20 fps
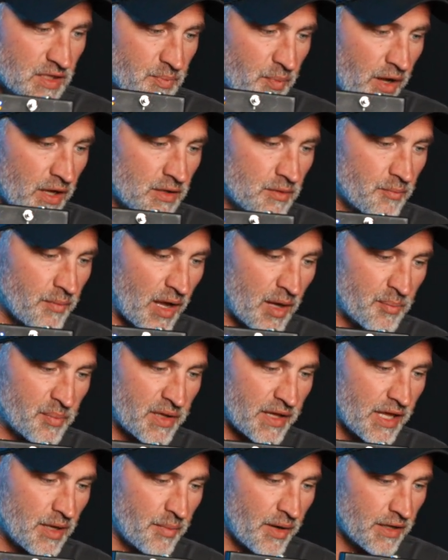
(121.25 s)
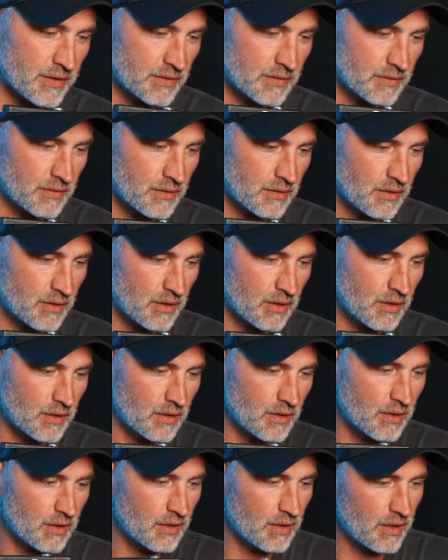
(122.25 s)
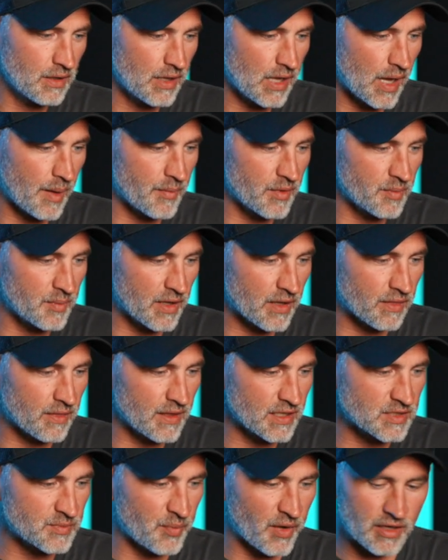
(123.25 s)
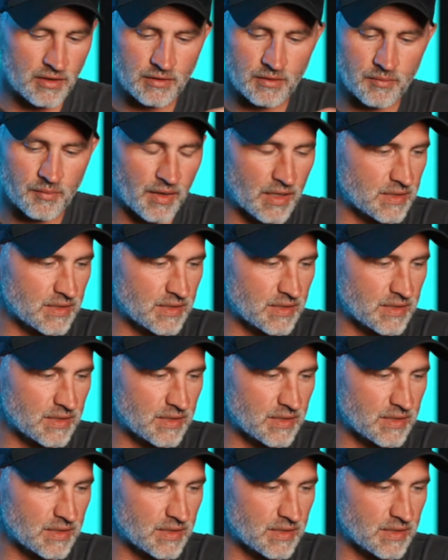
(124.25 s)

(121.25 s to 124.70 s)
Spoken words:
button my play button, I'm gonna make this button my